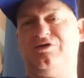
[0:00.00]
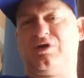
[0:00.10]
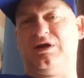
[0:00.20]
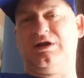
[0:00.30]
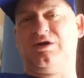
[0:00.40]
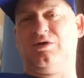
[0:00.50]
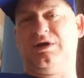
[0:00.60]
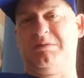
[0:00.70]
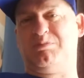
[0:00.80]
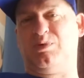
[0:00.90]
you can
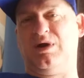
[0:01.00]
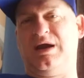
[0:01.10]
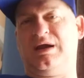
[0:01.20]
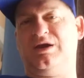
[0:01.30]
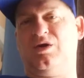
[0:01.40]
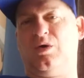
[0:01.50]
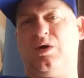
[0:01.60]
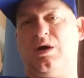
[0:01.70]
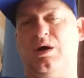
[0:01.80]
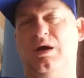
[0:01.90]
literally bring
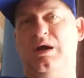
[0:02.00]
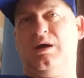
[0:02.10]
your